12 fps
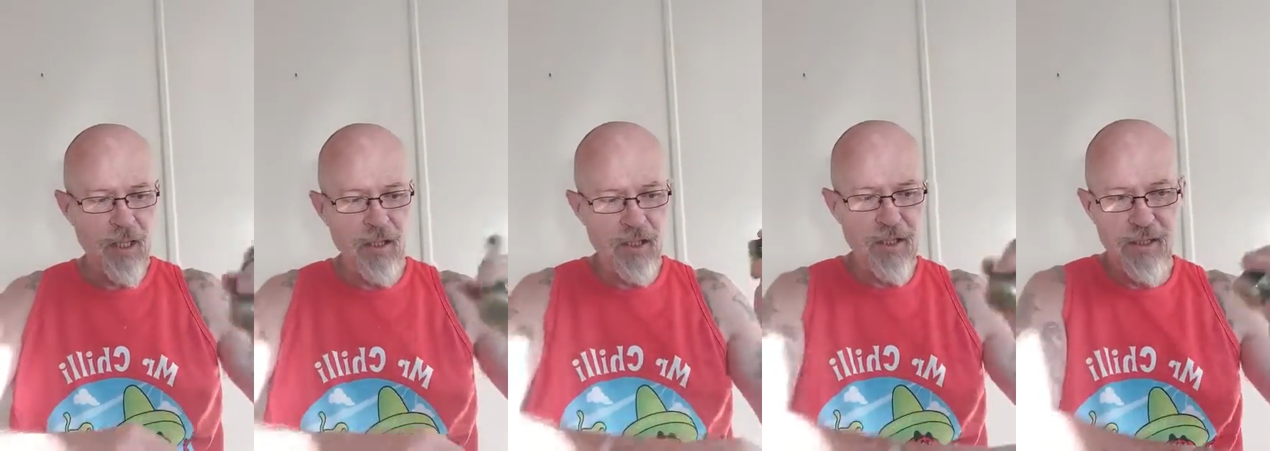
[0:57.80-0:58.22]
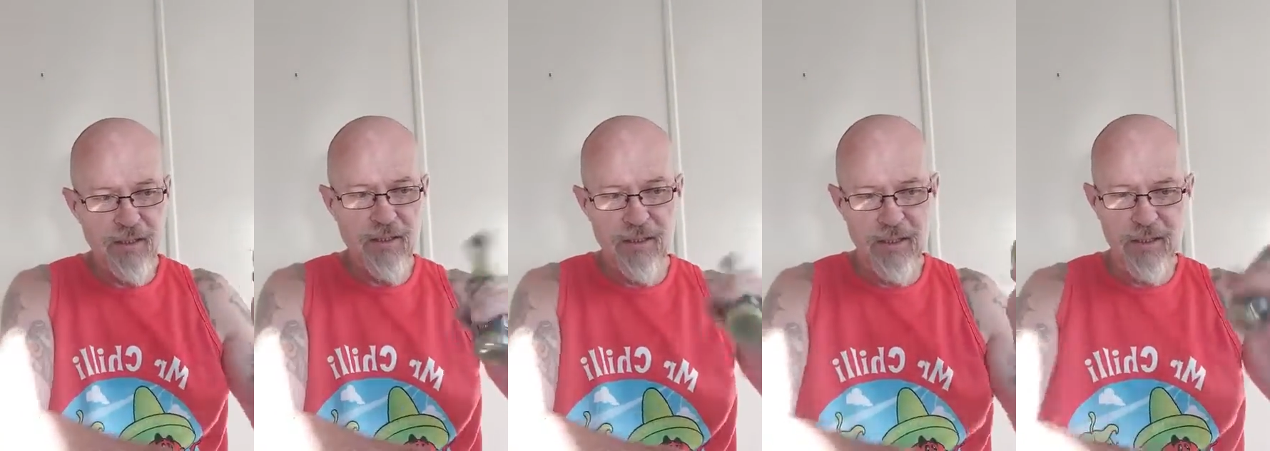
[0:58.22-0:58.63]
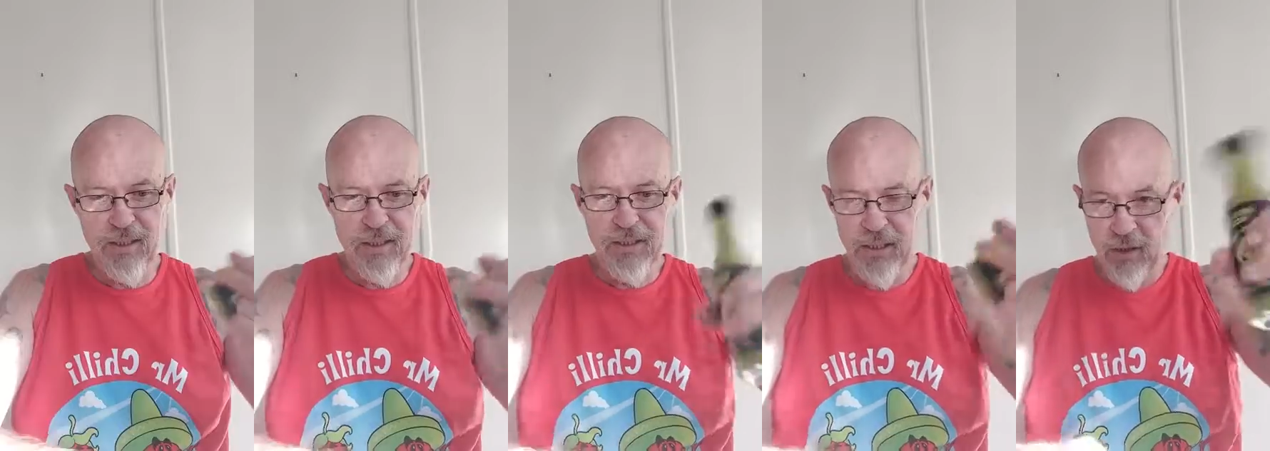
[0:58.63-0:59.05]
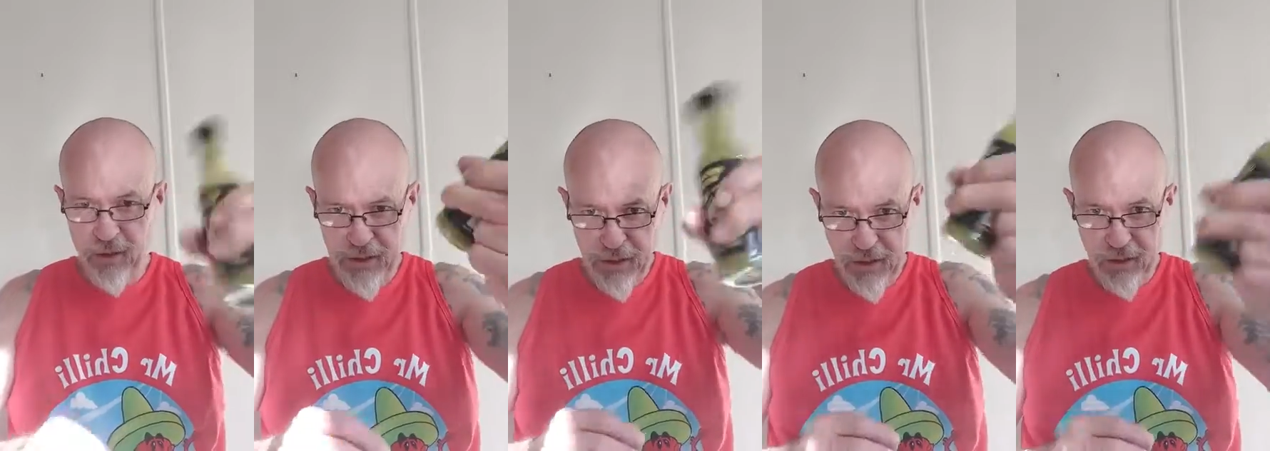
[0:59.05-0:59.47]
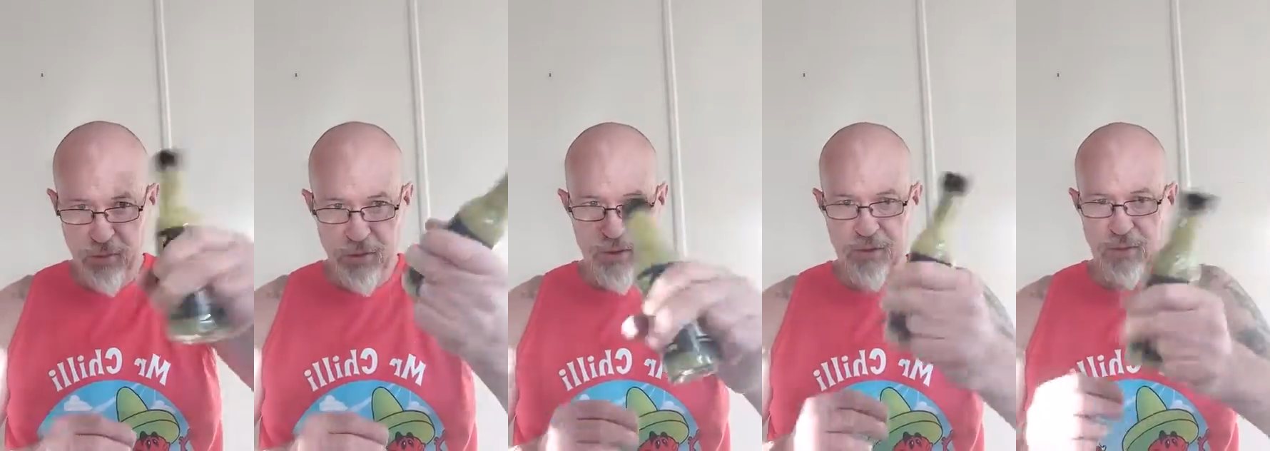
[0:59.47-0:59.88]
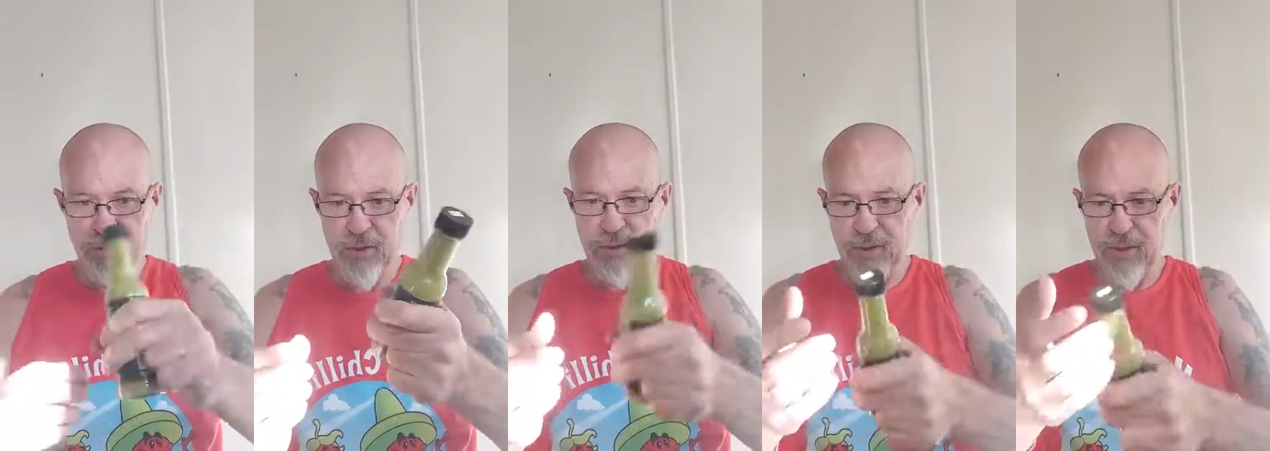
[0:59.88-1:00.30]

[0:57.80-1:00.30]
Now, it's a nice liquid sauce.